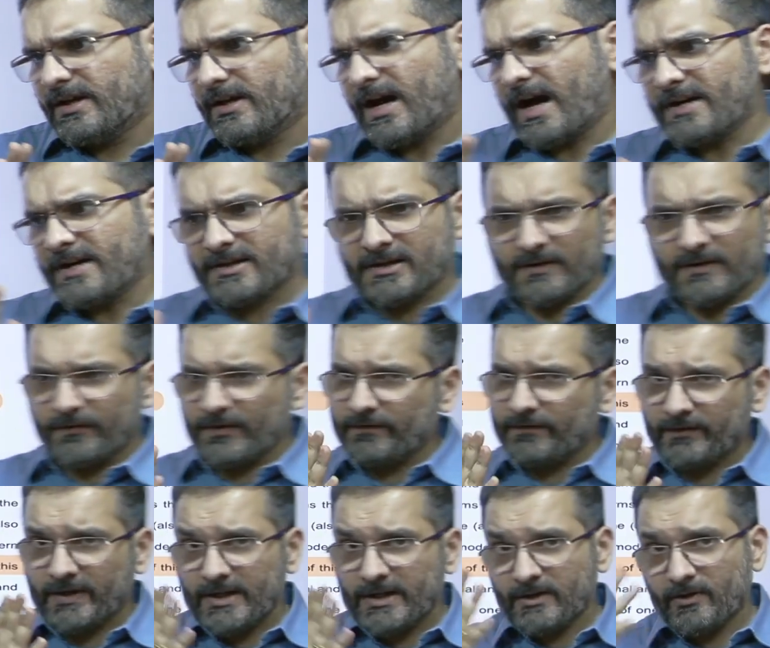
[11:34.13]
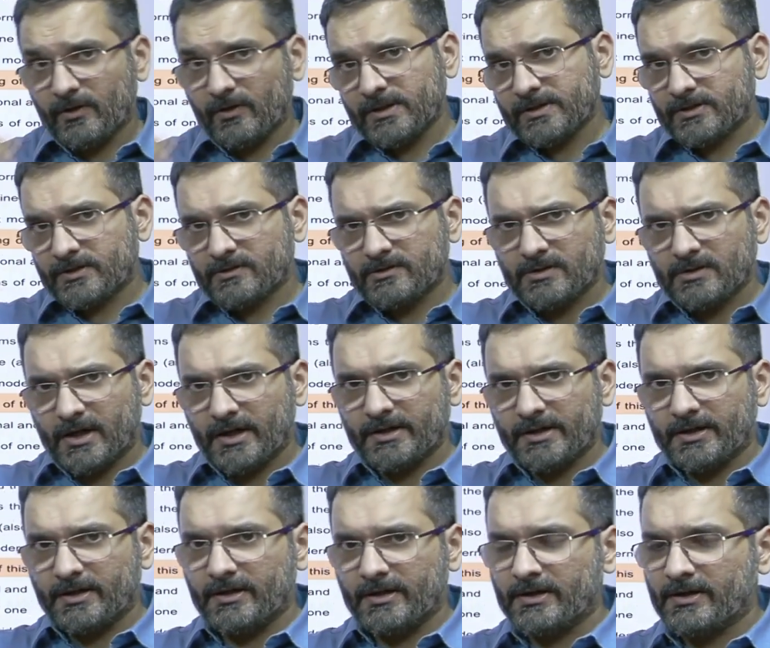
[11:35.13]
Article 50 also
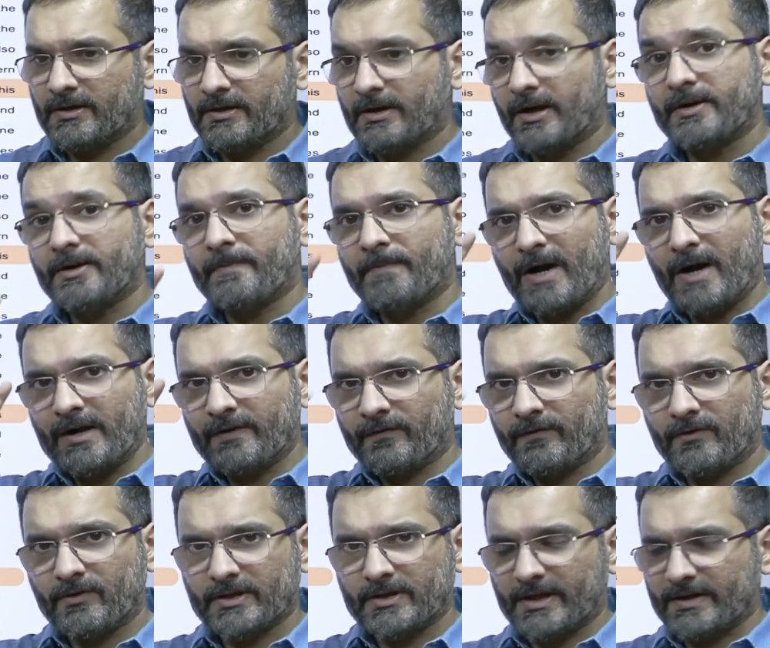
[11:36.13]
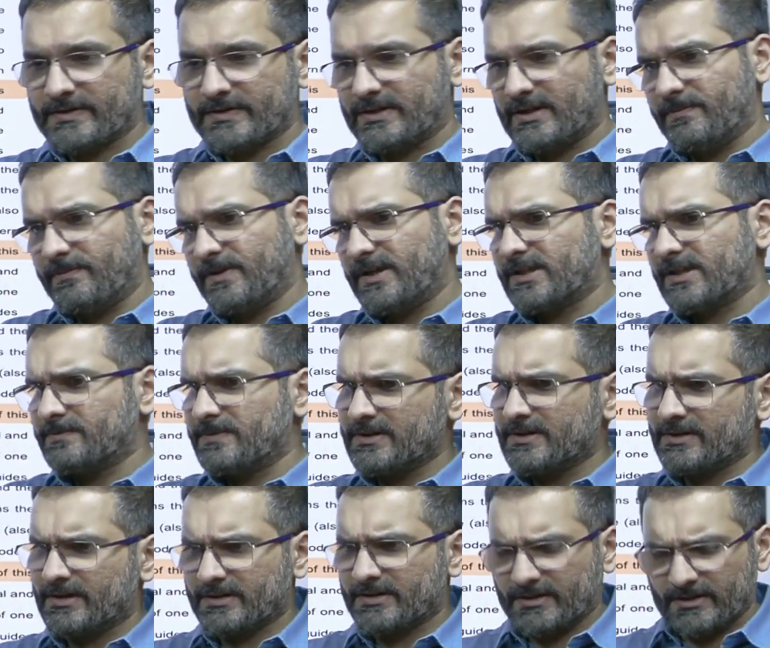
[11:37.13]
under Part 4, that is DPSPs,
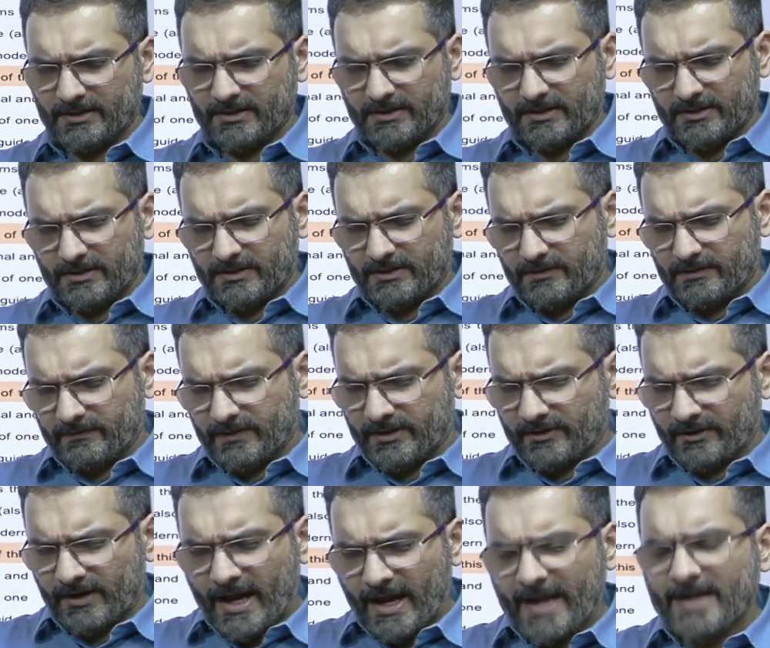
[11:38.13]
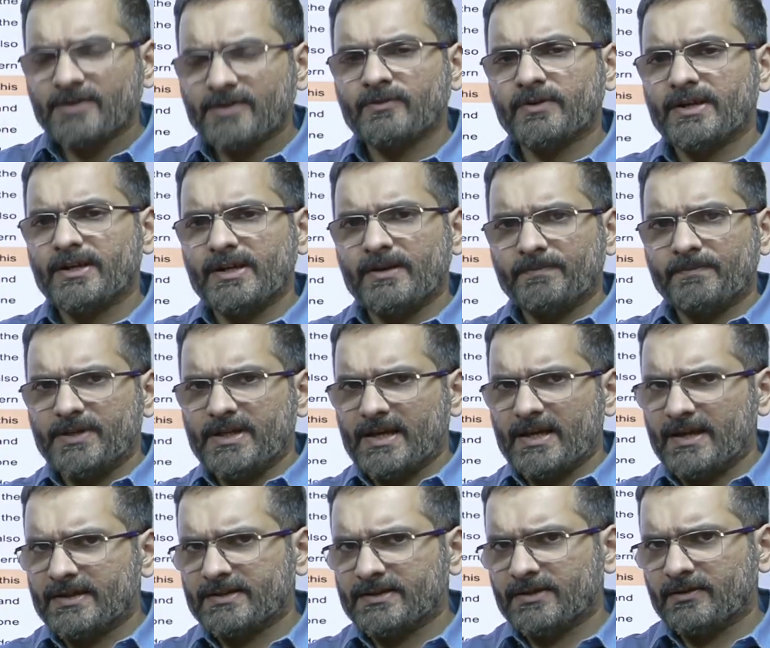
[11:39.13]
that we try to keep the
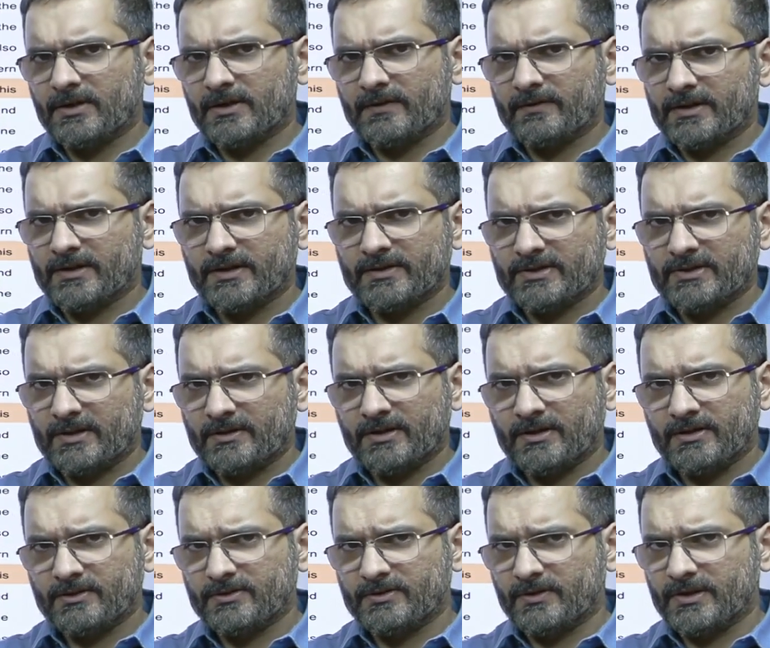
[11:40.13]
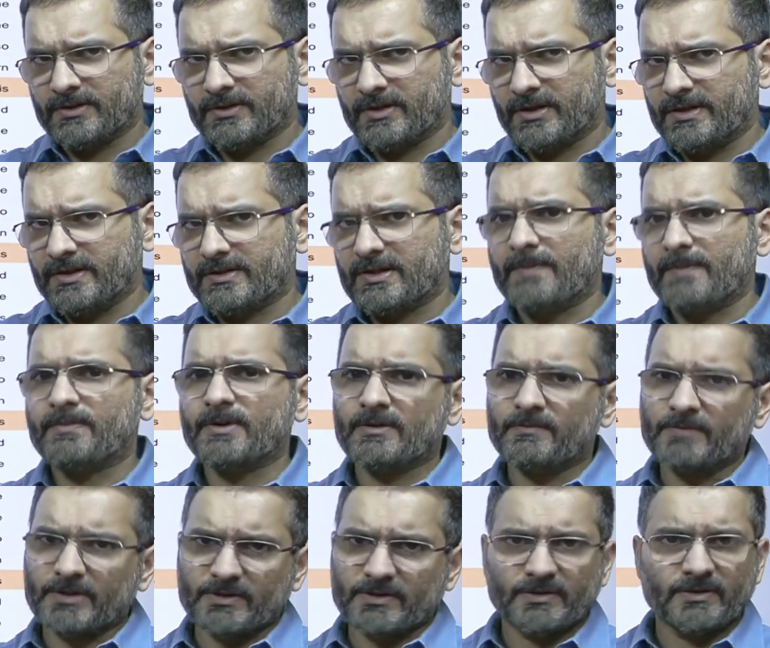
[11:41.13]
executive and the judiciary
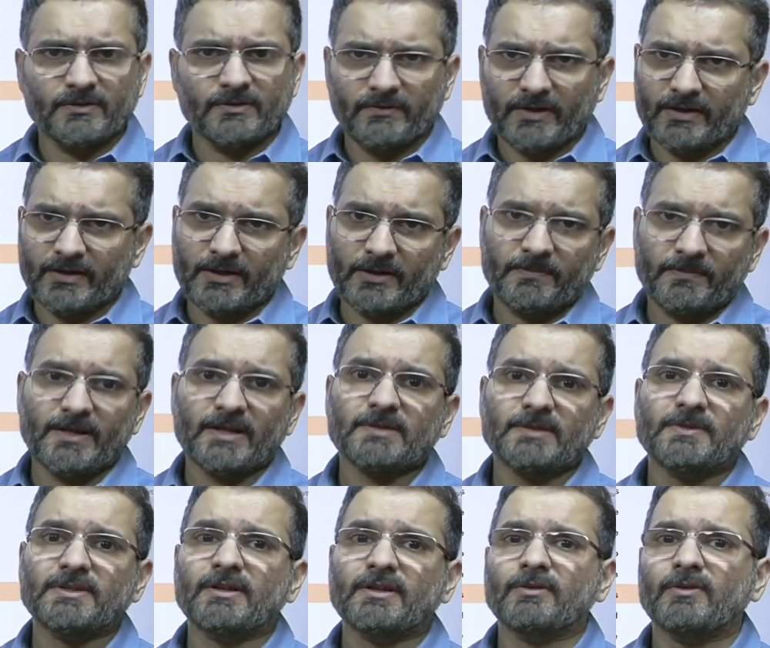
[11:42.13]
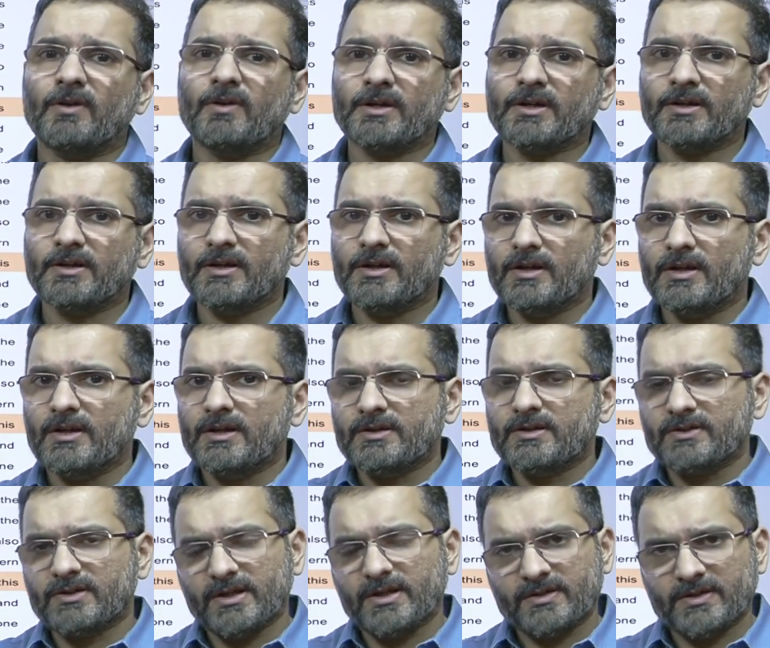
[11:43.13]
separate, because, well, DPSPs are not
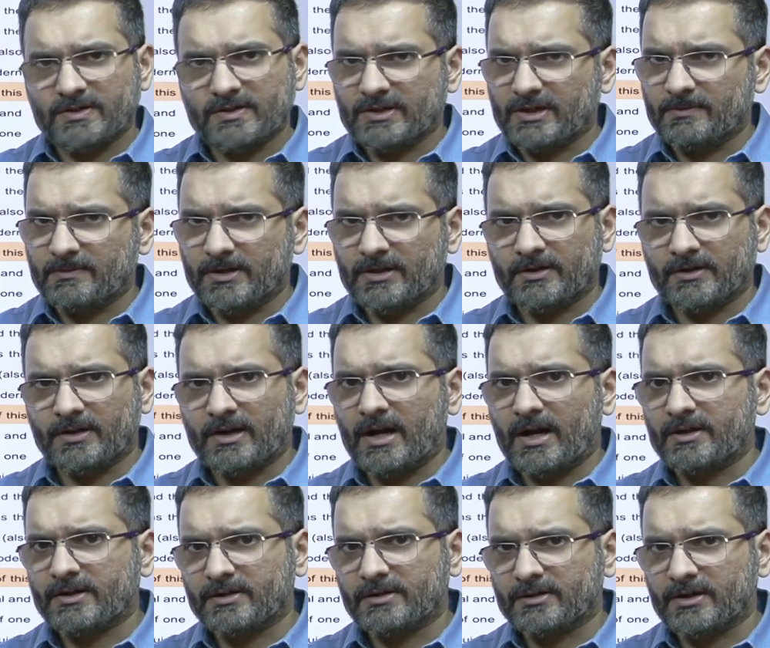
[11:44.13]
justiciable under Article